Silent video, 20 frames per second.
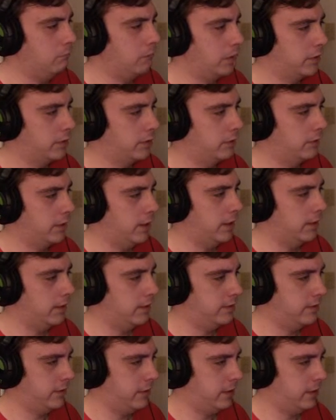Oh, so you're attacking
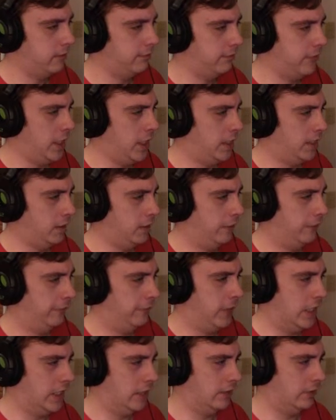the city. Divine, your
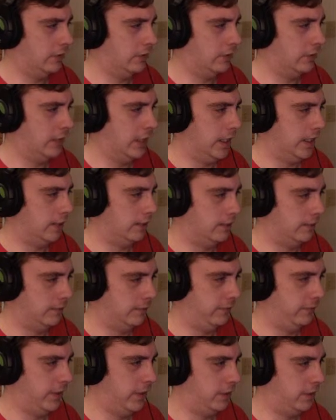father is trying to
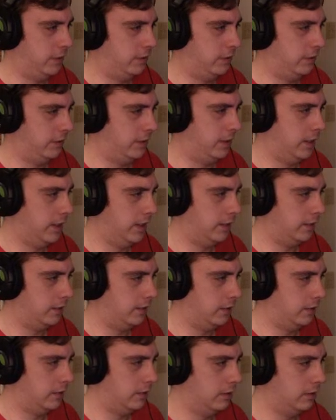defend the north gate
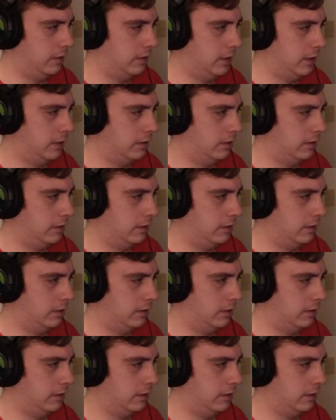at the